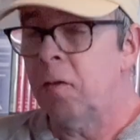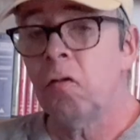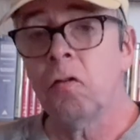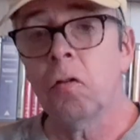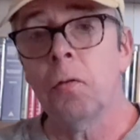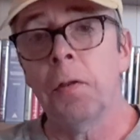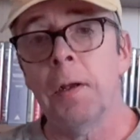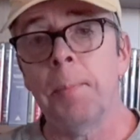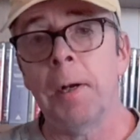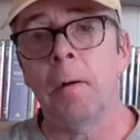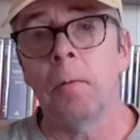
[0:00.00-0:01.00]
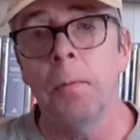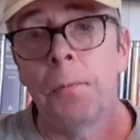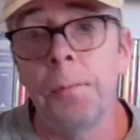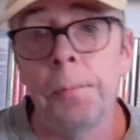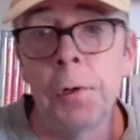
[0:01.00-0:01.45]
This is a good thing about
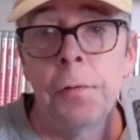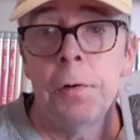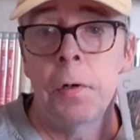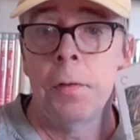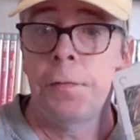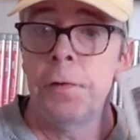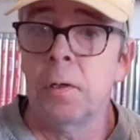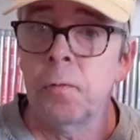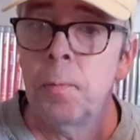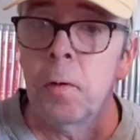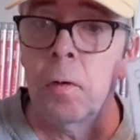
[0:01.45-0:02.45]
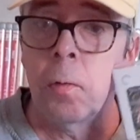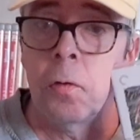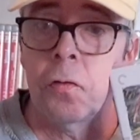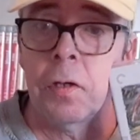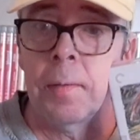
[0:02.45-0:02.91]
moving on the films. I'm not going to
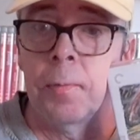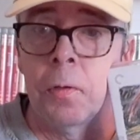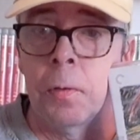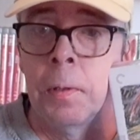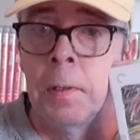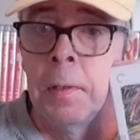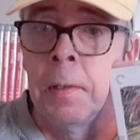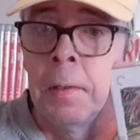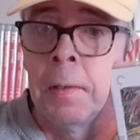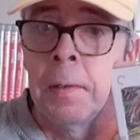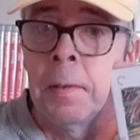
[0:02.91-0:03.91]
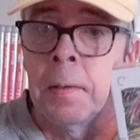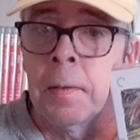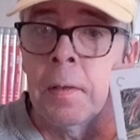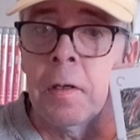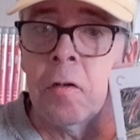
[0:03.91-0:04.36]
watch anymore.
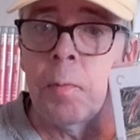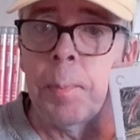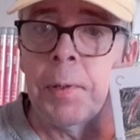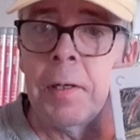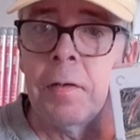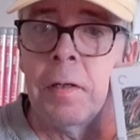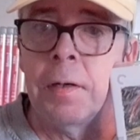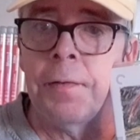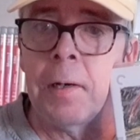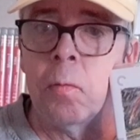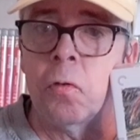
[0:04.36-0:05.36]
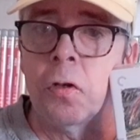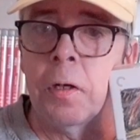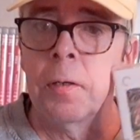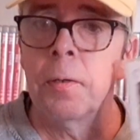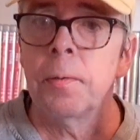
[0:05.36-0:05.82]
Gives me plenty of
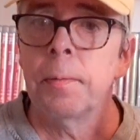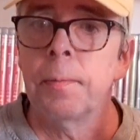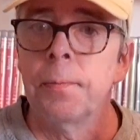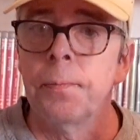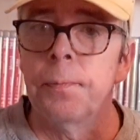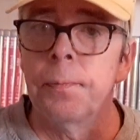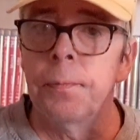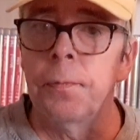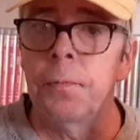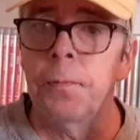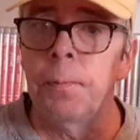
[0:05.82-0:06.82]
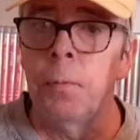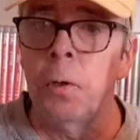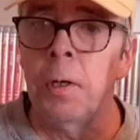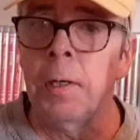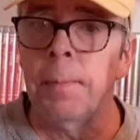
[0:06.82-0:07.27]
voucher
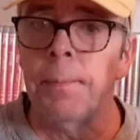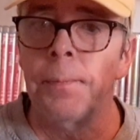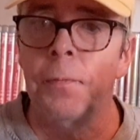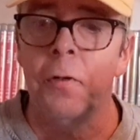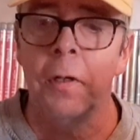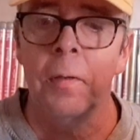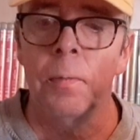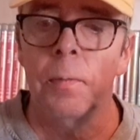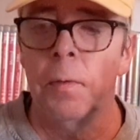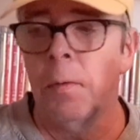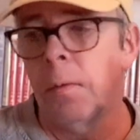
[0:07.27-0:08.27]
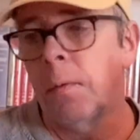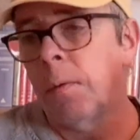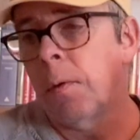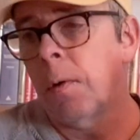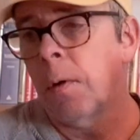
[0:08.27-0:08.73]
money. So,
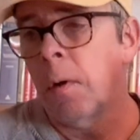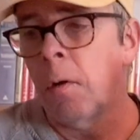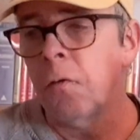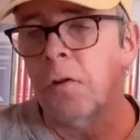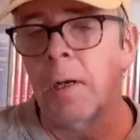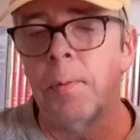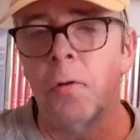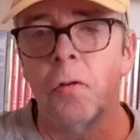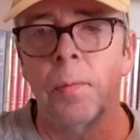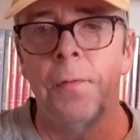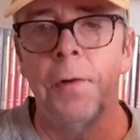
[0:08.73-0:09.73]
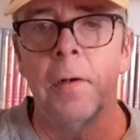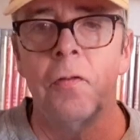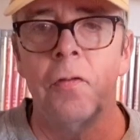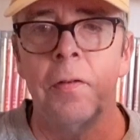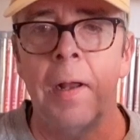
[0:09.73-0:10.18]
like to keep on top of my
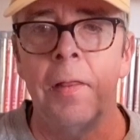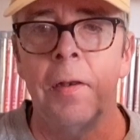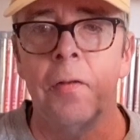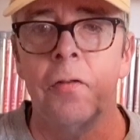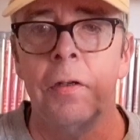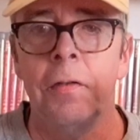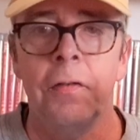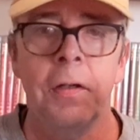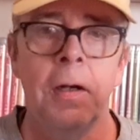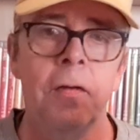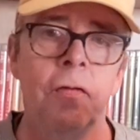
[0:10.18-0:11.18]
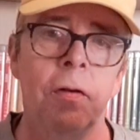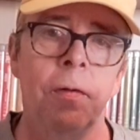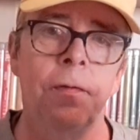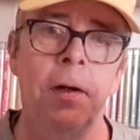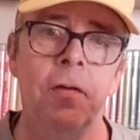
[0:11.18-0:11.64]
vouchers. Anything I see in CX that
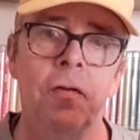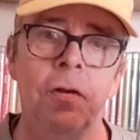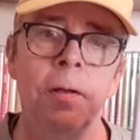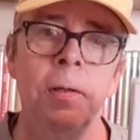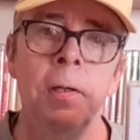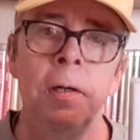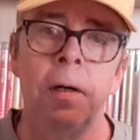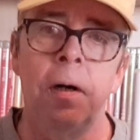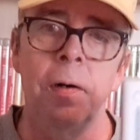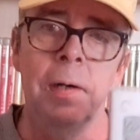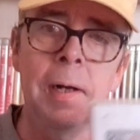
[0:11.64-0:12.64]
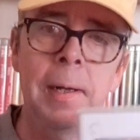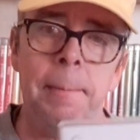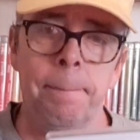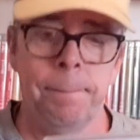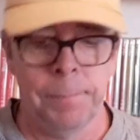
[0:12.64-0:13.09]
I fancy, I can
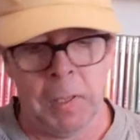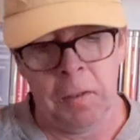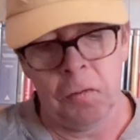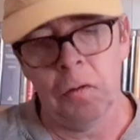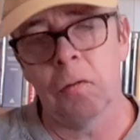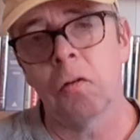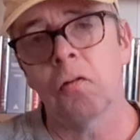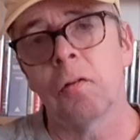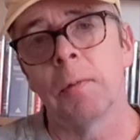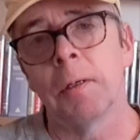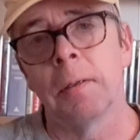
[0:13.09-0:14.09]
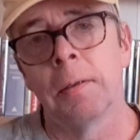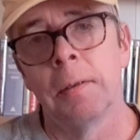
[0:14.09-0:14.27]
get. And it's not costing me.